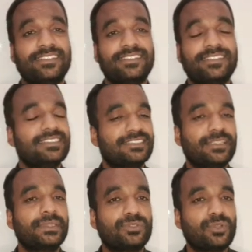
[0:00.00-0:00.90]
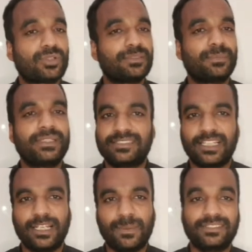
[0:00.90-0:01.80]
system is not simply
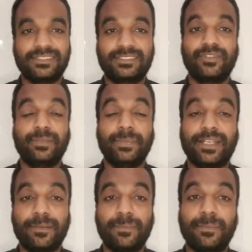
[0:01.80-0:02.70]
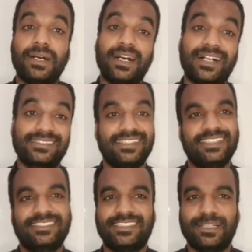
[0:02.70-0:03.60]
stable. System will become
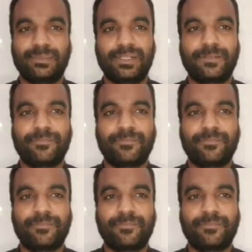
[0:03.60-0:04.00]
marginally stable.